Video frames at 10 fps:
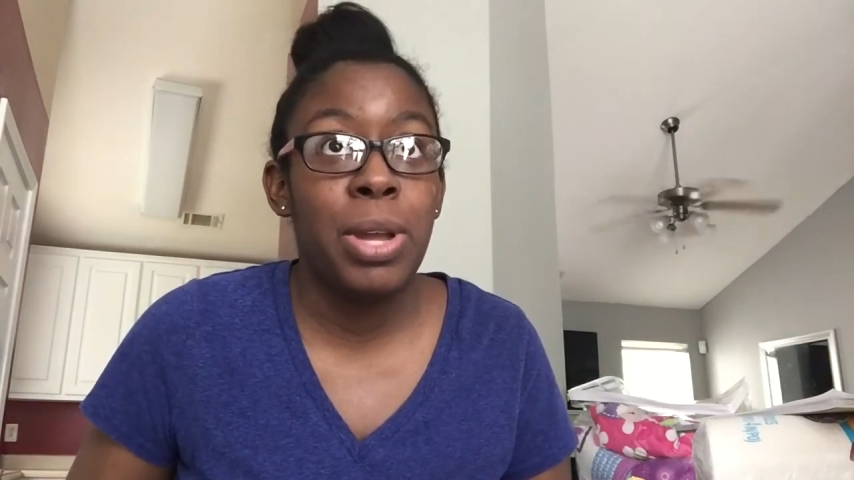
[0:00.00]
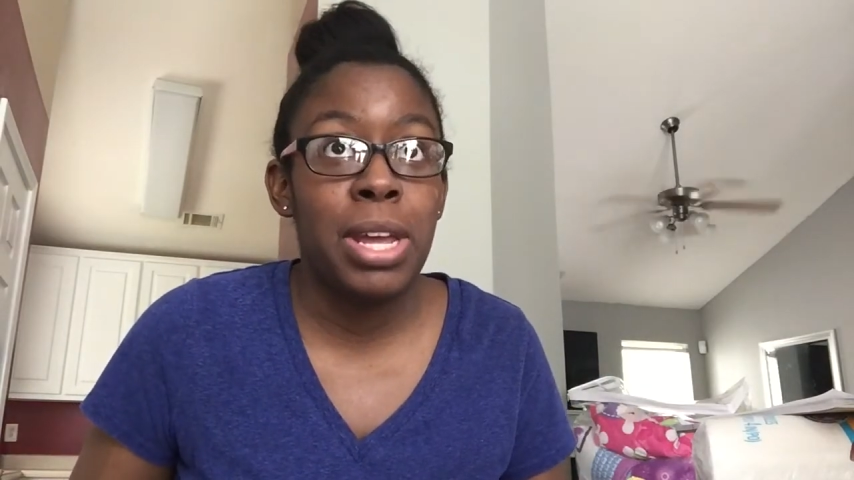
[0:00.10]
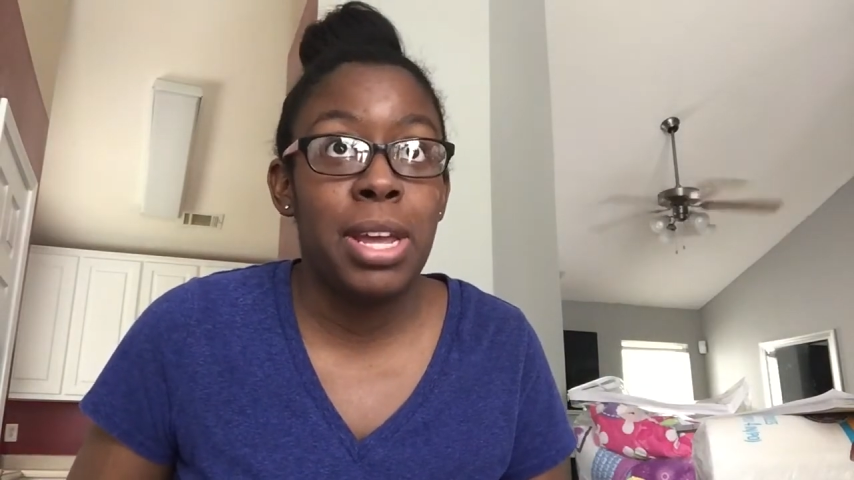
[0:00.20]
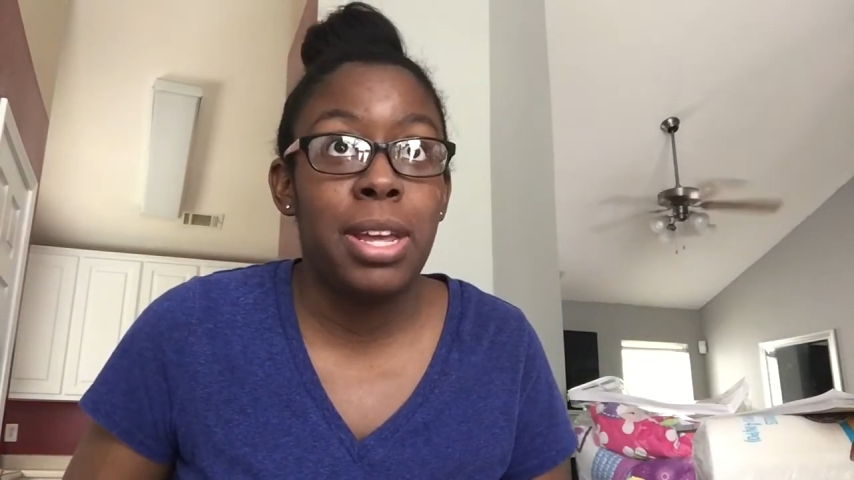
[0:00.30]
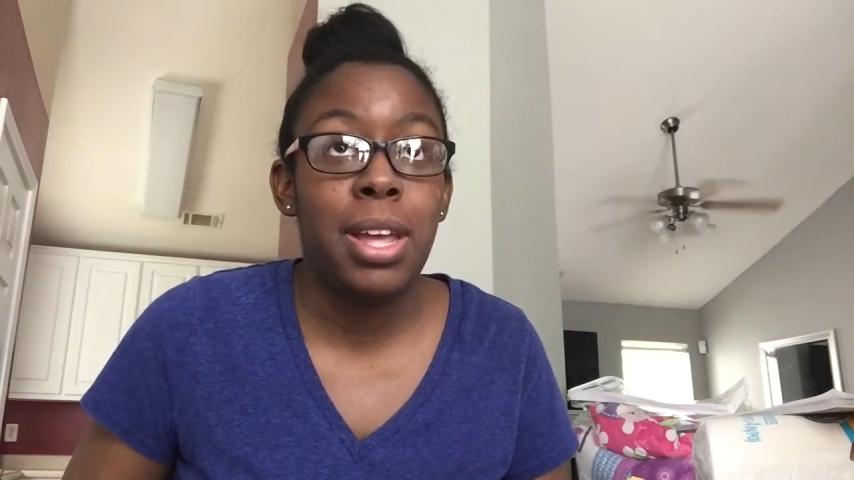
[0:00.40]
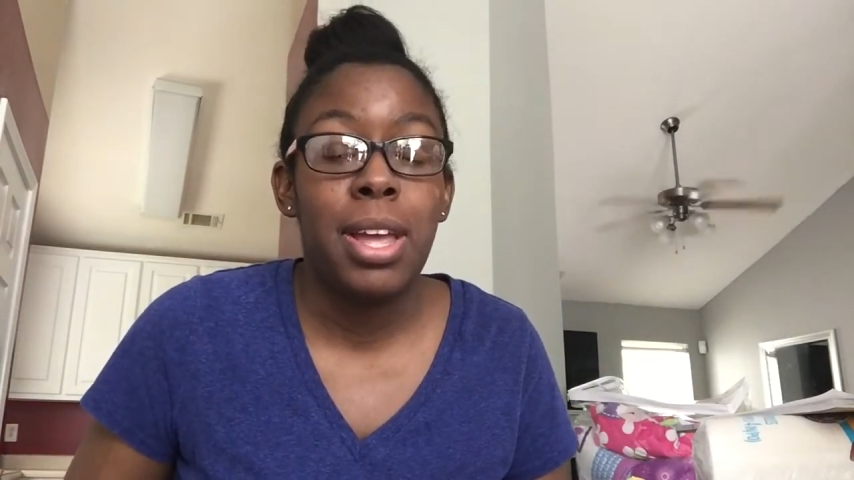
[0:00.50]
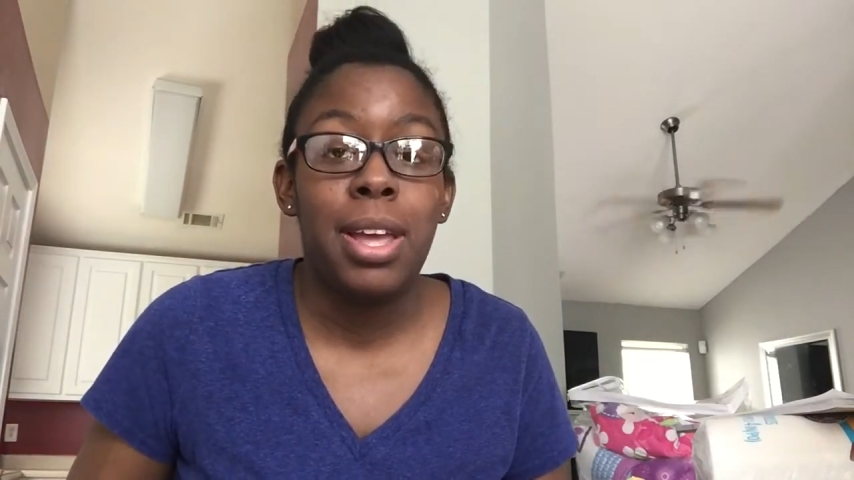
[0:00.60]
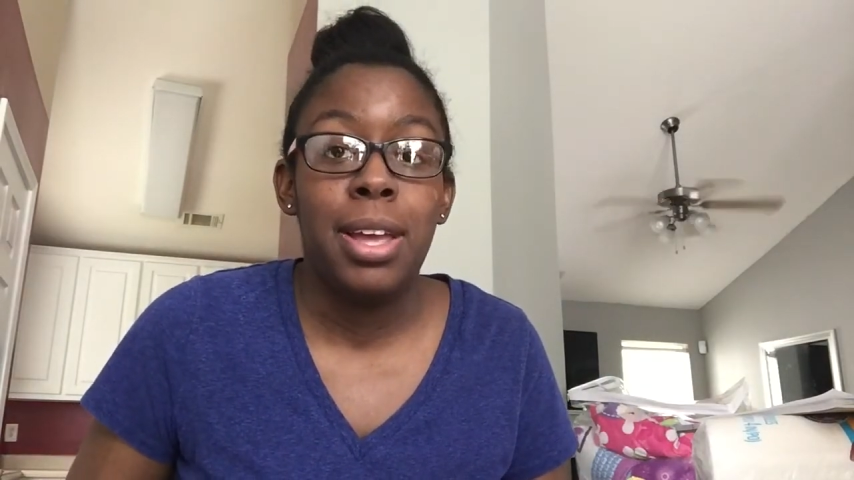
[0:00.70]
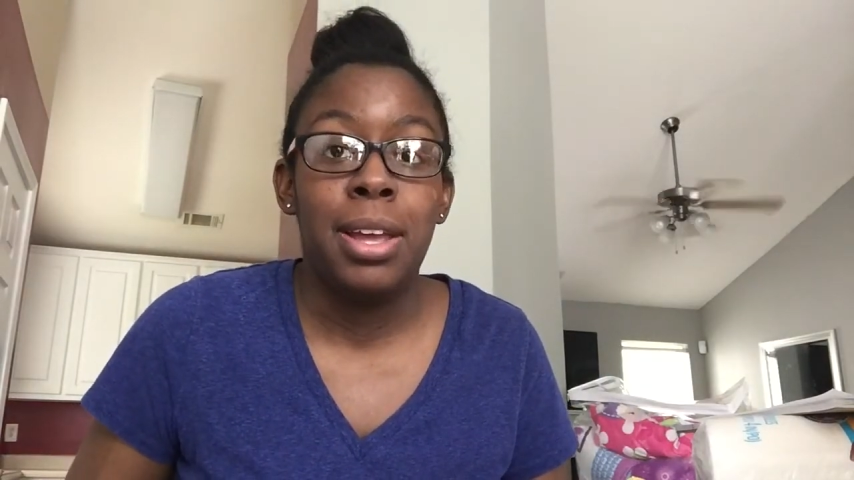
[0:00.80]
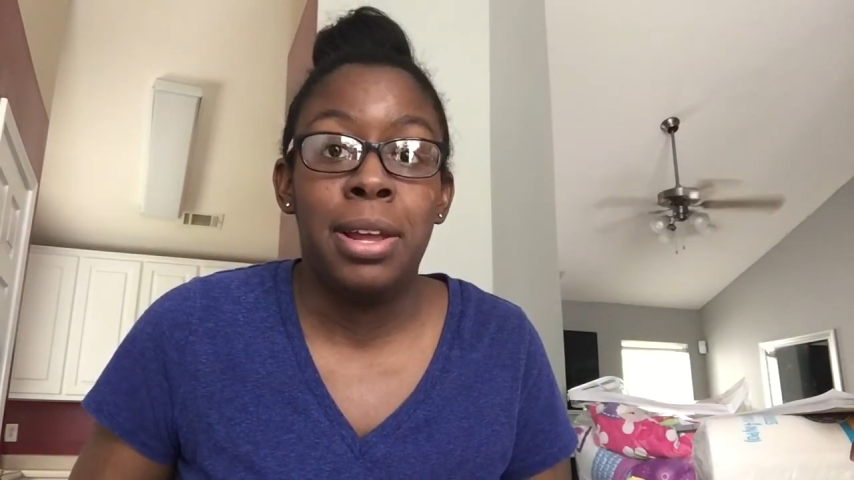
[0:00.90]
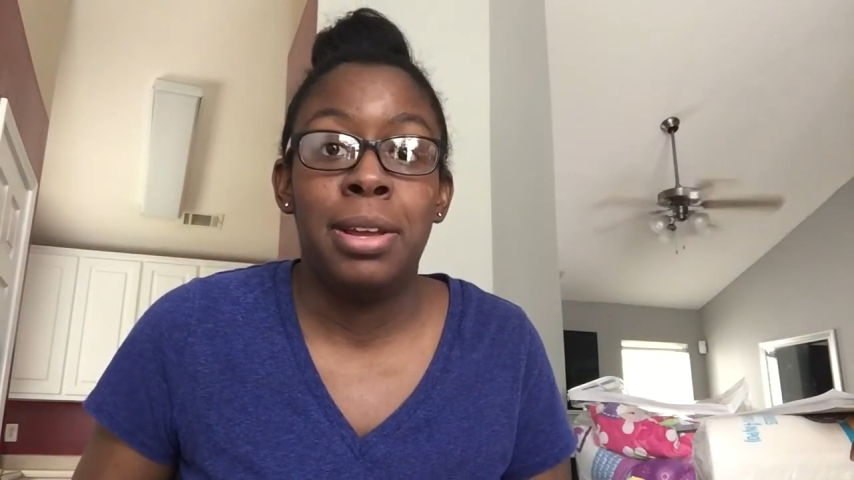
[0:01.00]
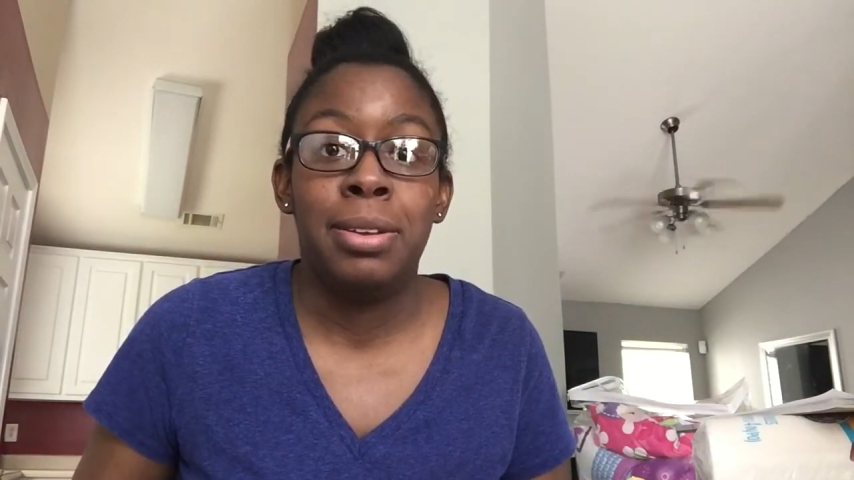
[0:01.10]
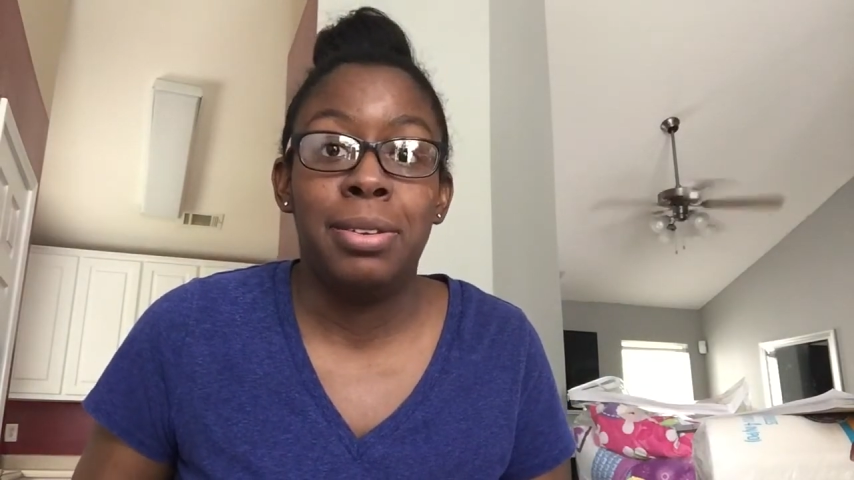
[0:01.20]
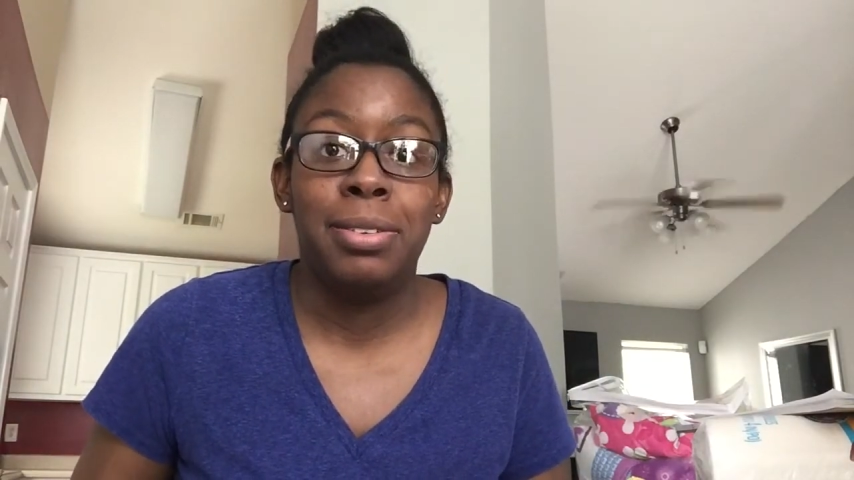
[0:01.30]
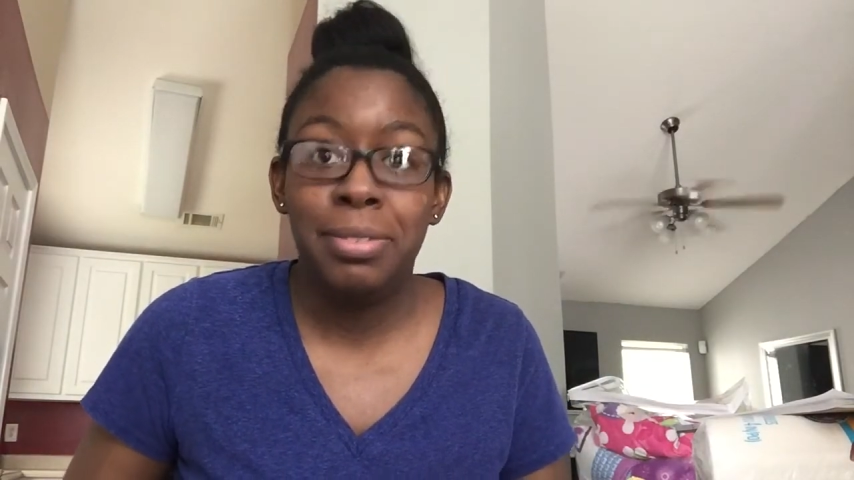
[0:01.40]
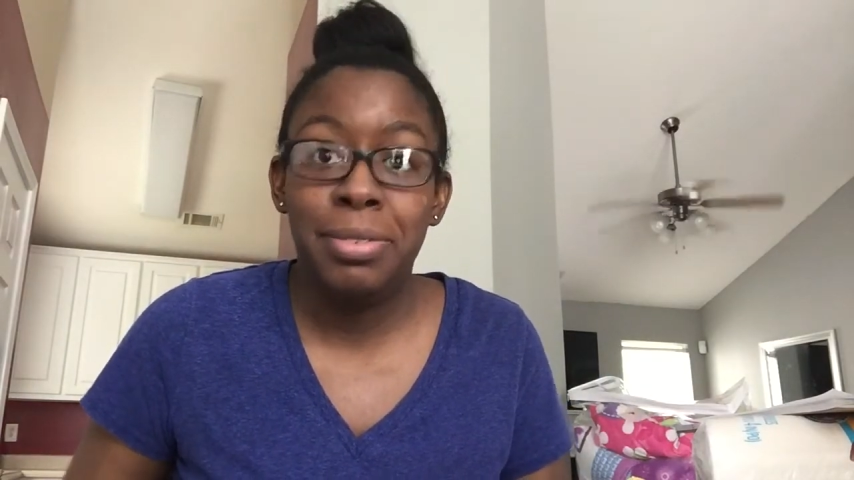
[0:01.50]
in and,